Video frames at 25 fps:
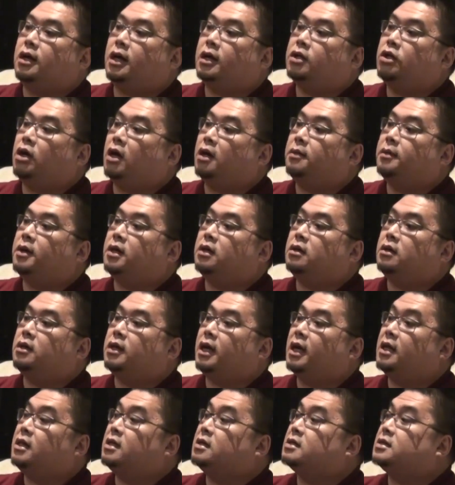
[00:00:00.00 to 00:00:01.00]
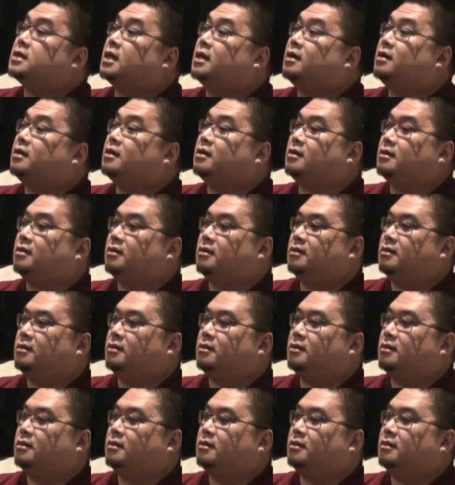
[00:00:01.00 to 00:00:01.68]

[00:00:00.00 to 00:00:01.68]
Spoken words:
a Dharma, and a Sangha